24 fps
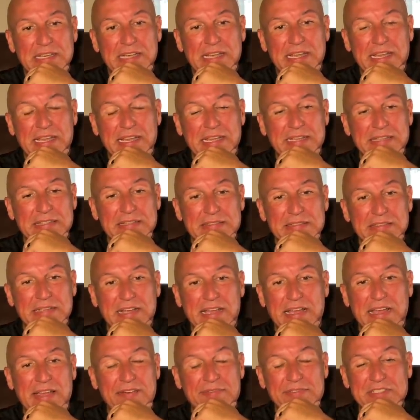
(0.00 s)
and
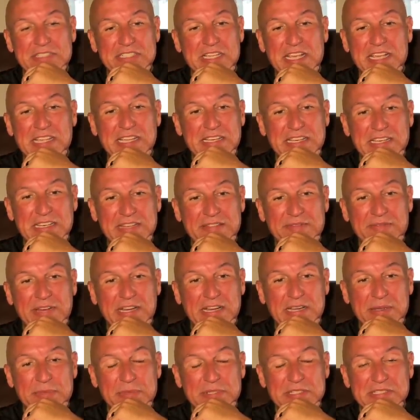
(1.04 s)
I haven't taken any
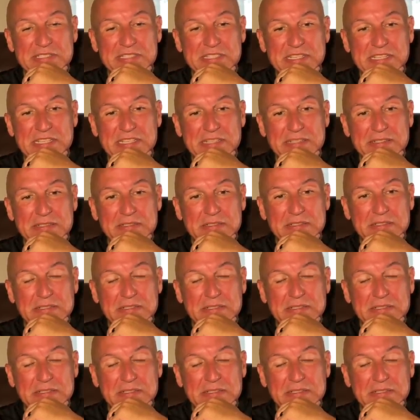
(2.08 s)
vitamin C.